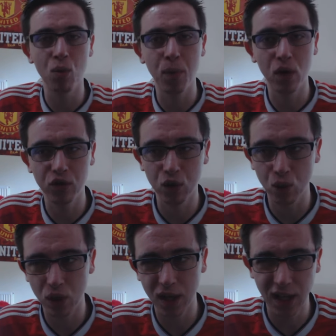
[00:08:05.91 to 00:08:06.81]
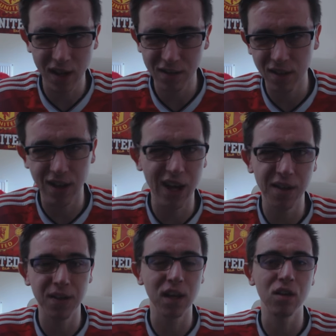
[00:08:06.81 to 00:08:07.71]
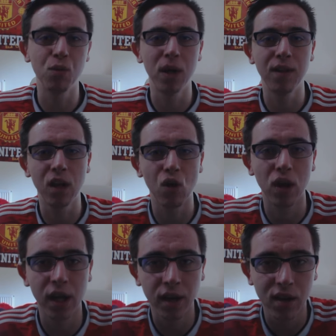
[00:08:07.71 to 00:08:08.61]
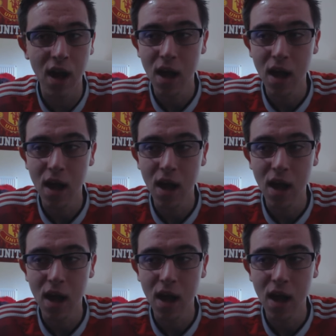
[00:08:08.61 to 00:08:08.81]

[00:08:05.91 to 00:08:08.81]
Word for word: Barcelona yesterday, I think, is when they got linked.